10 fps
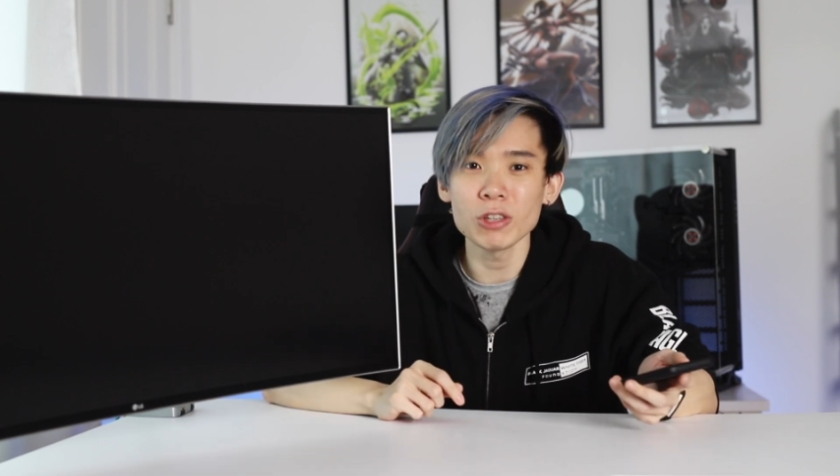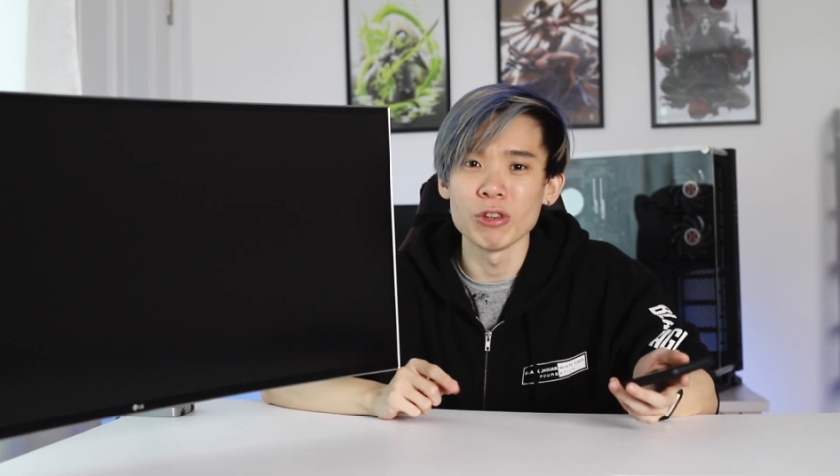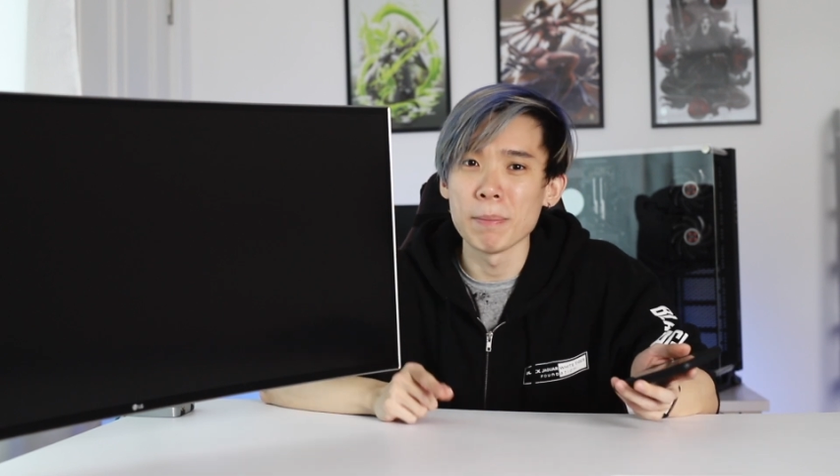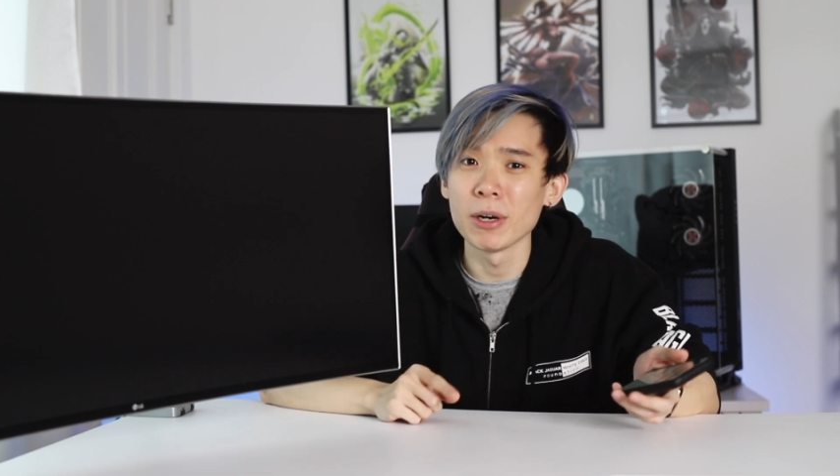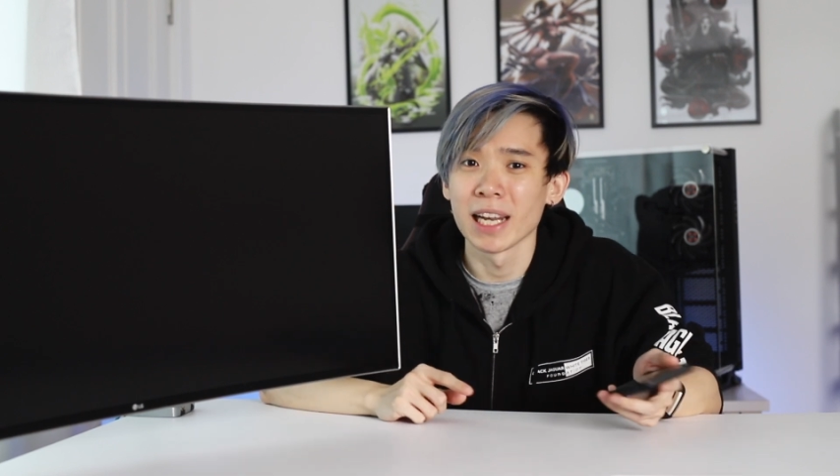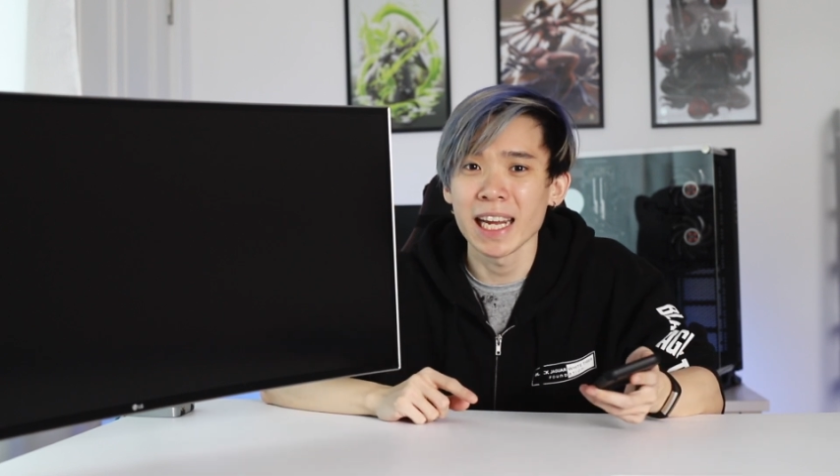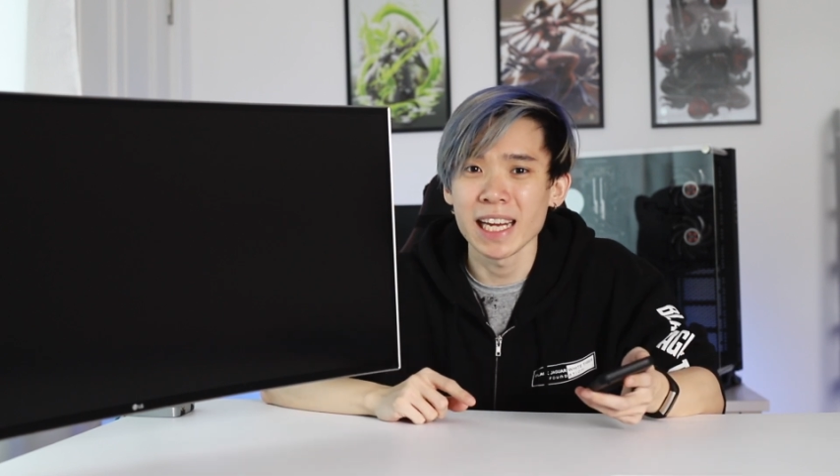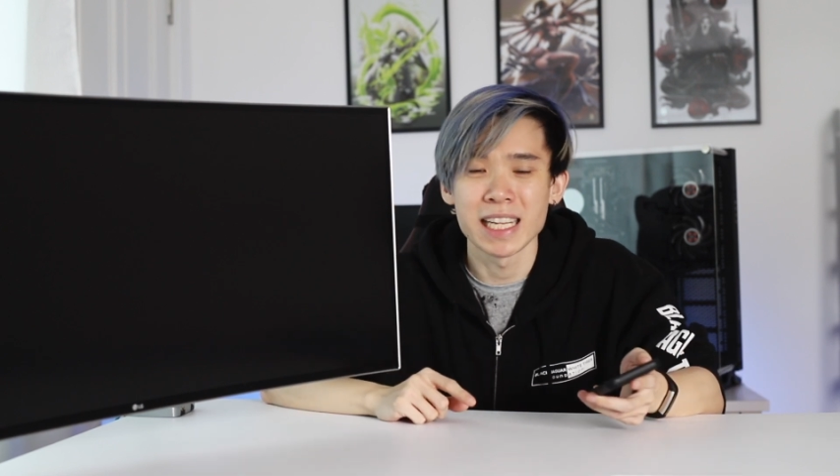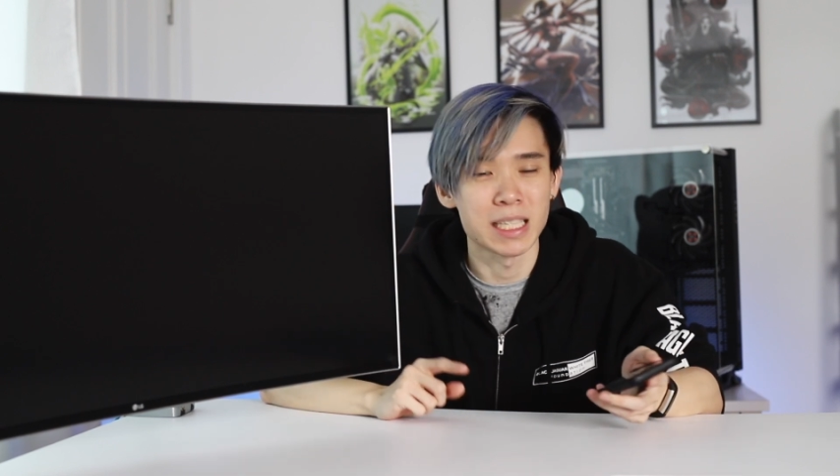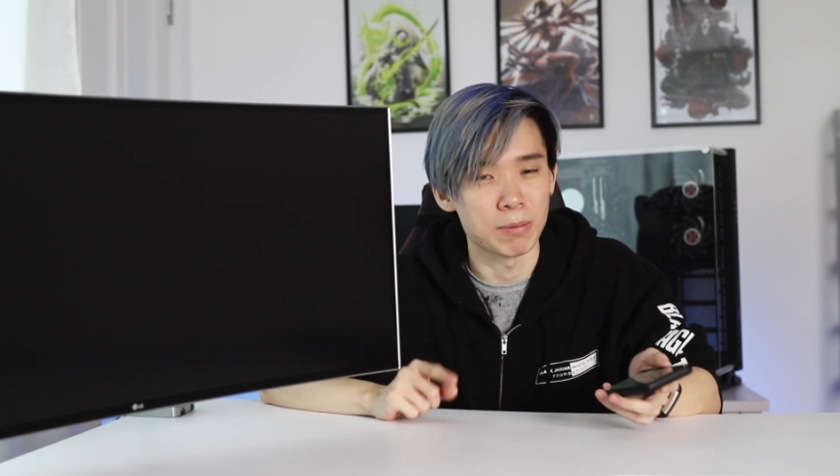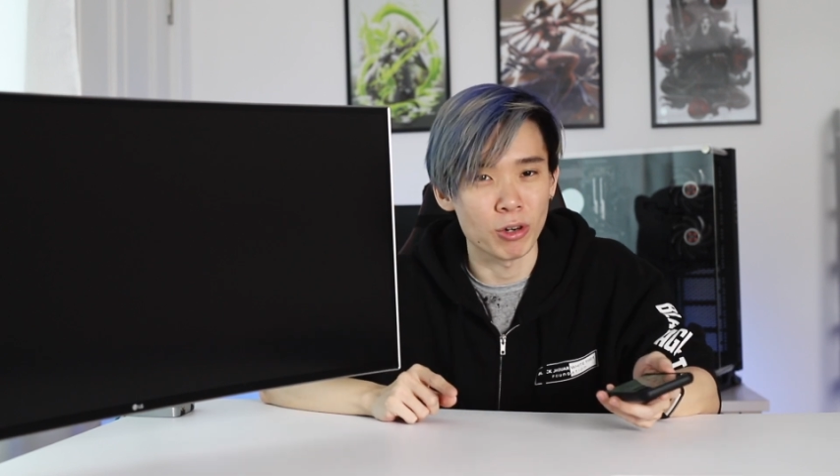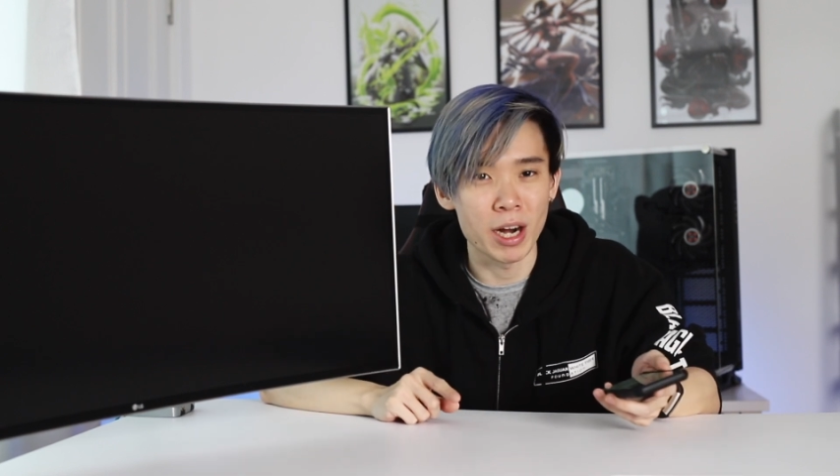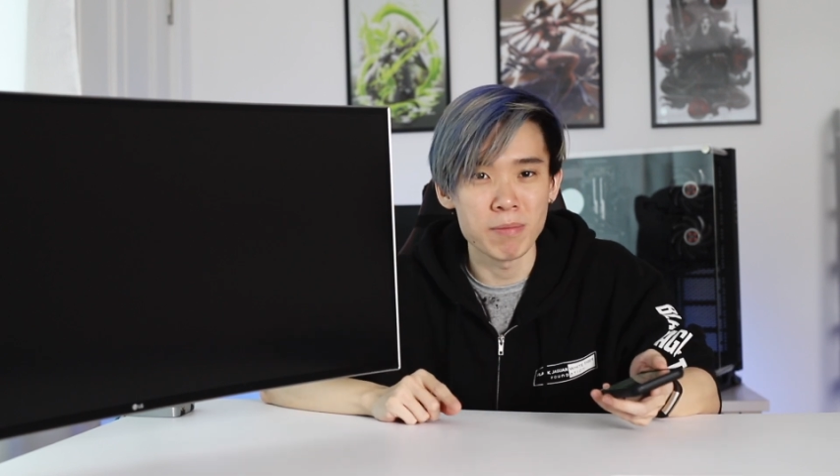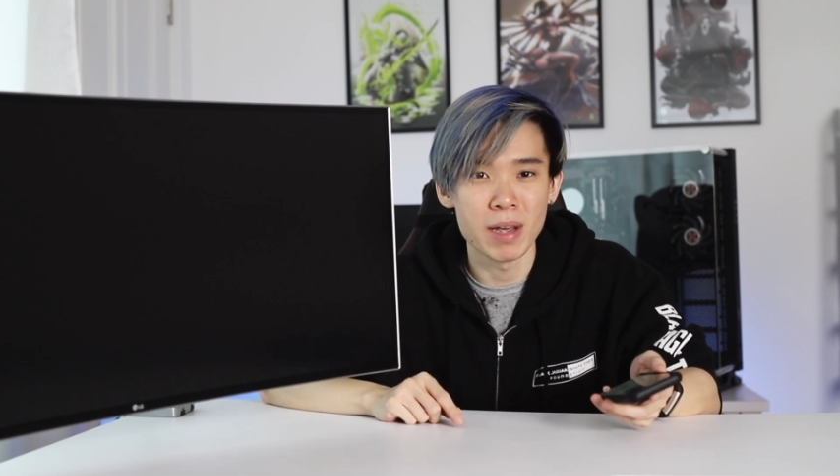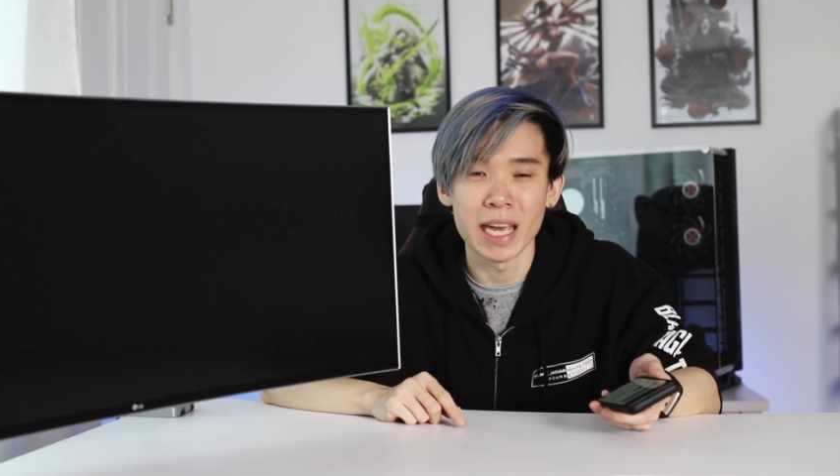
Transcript: Remember, like and subscribe,